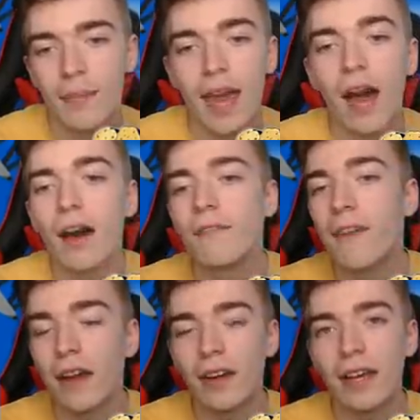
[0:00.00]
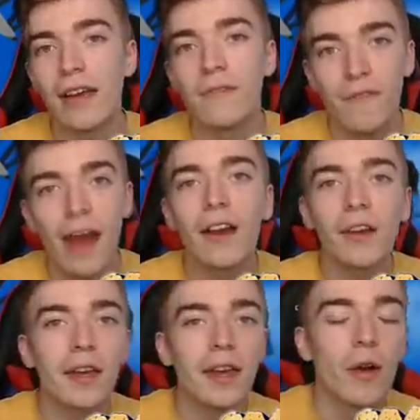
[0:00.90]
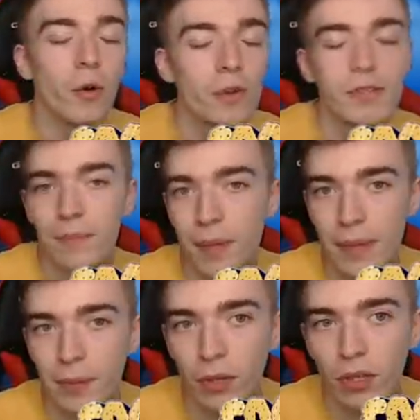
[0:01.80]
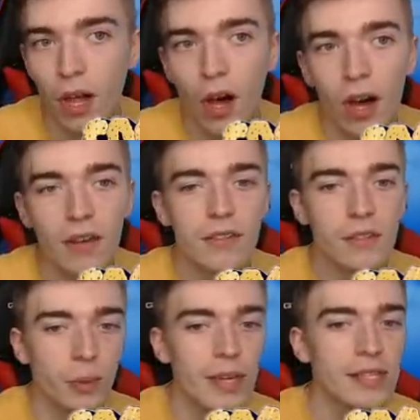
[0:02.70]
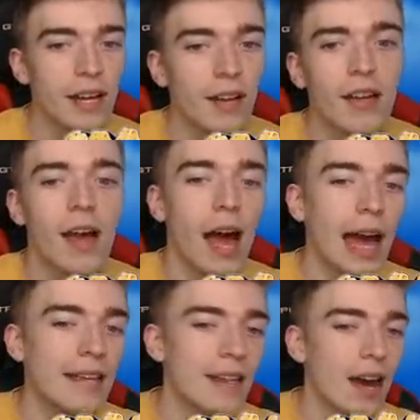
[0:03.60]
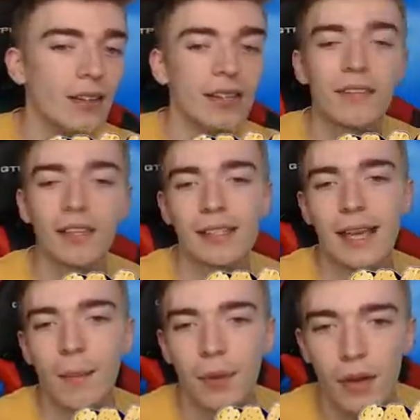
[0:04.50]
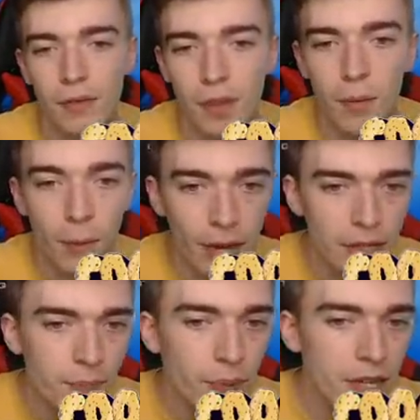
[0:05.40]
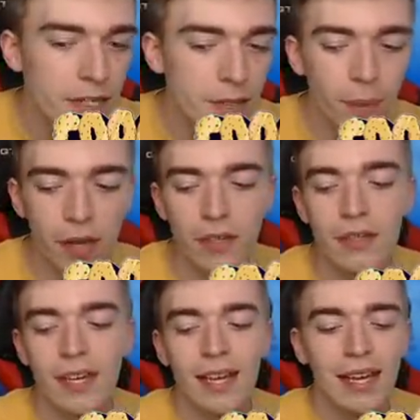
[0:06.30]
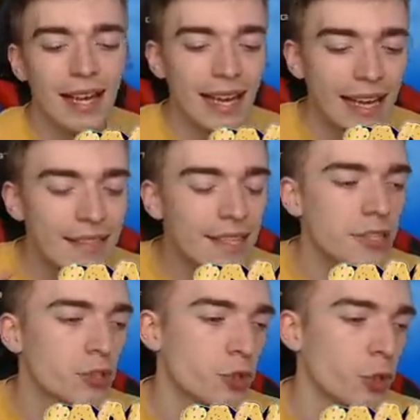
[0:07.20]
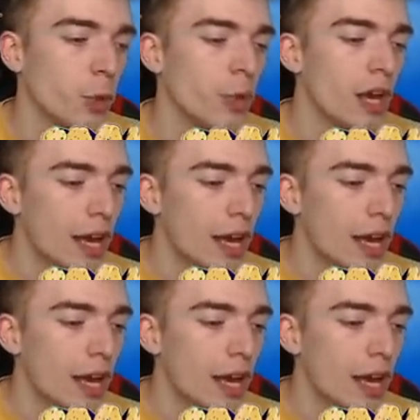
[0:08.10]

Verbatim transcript: They are very, very awesome people on Twitter, and I'll leave the link down below. So we're going to press this button. Is this true?